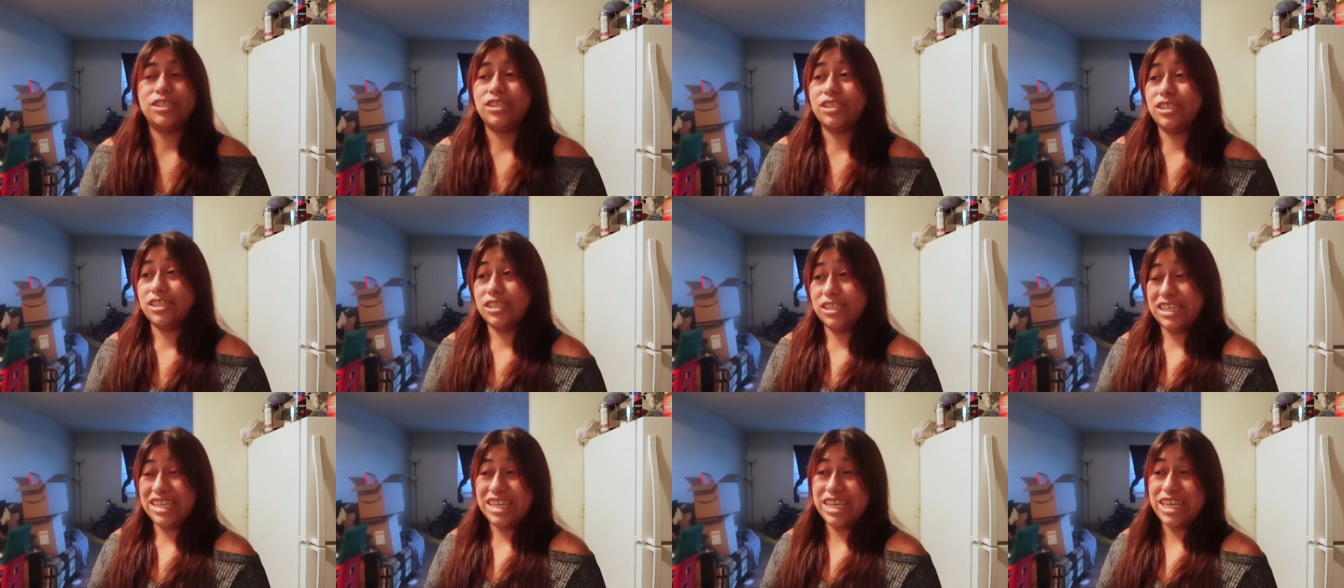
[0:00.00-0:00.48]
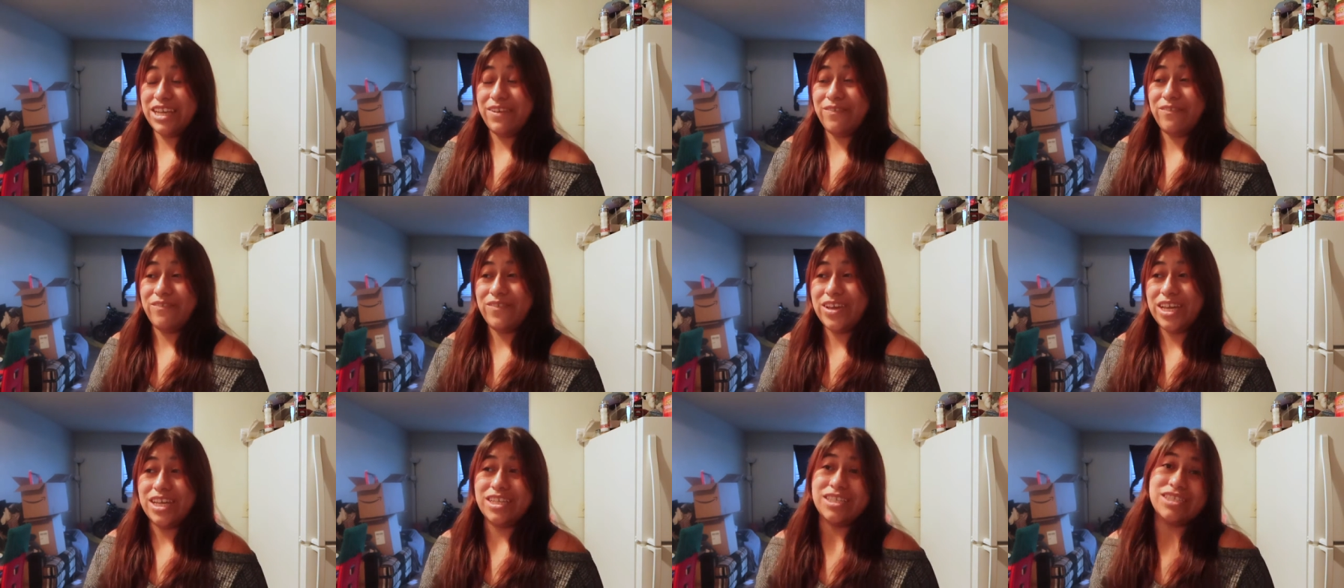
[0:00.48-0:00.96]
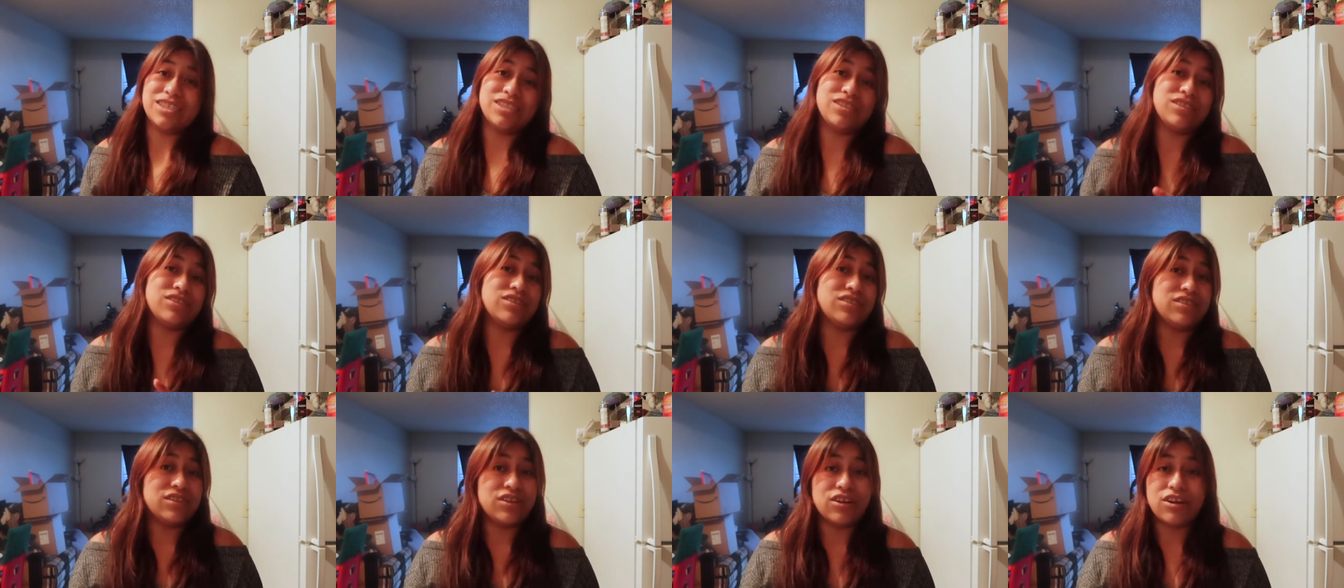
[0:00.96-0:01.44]
stinky feet,
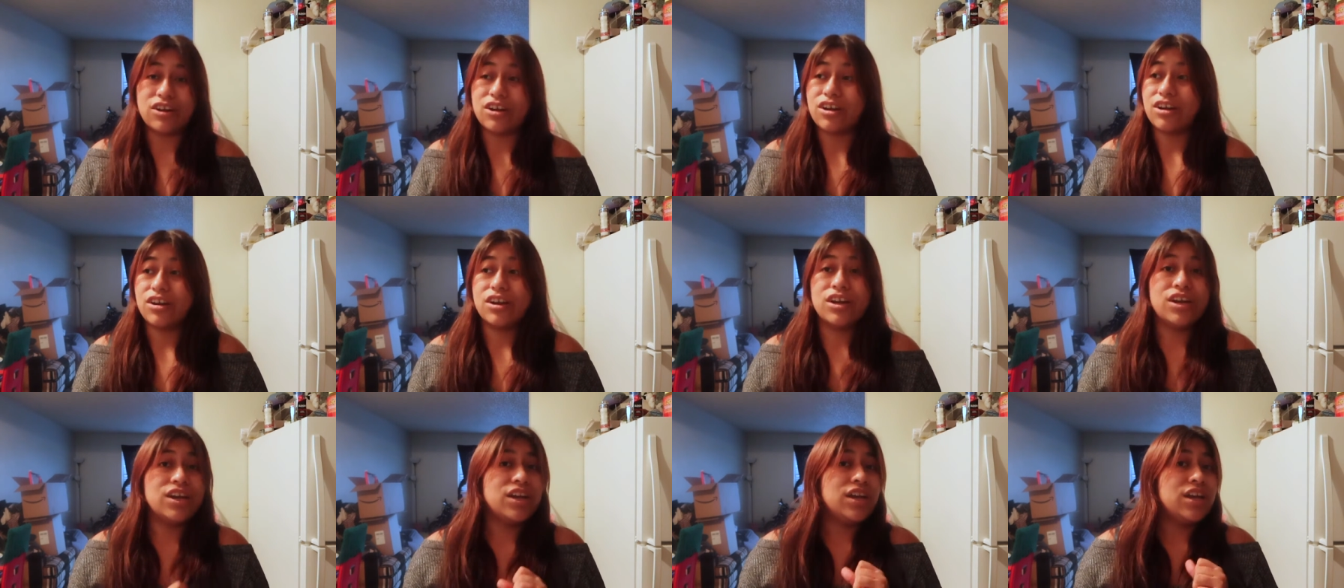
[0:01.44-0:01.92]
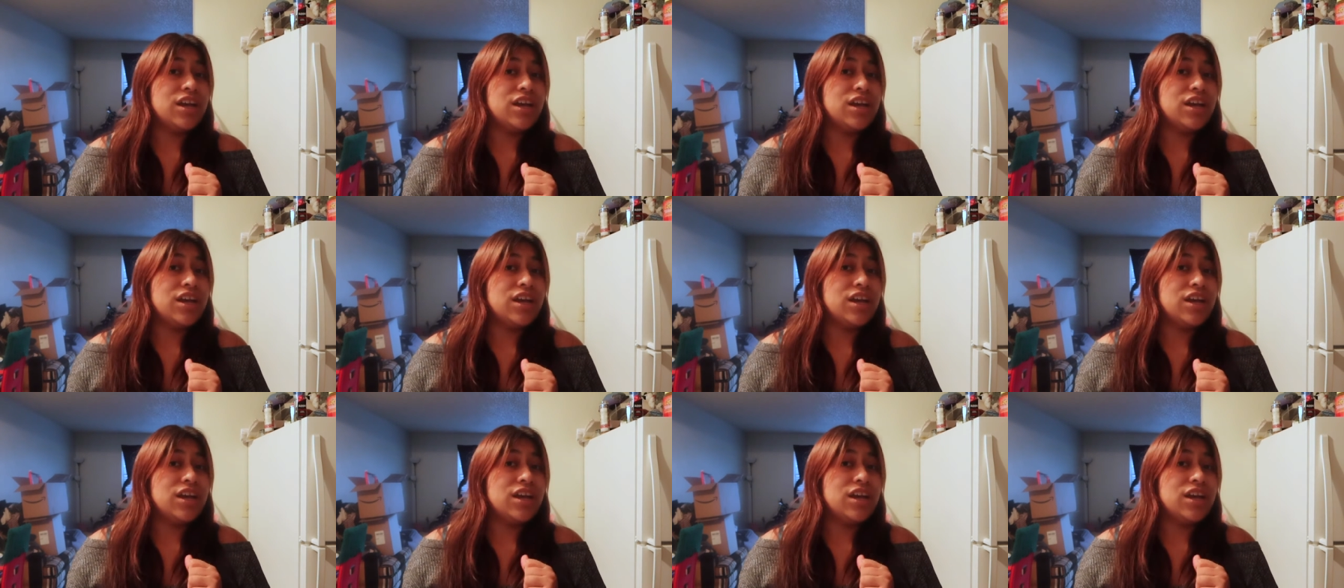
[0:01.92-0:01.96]
dirt,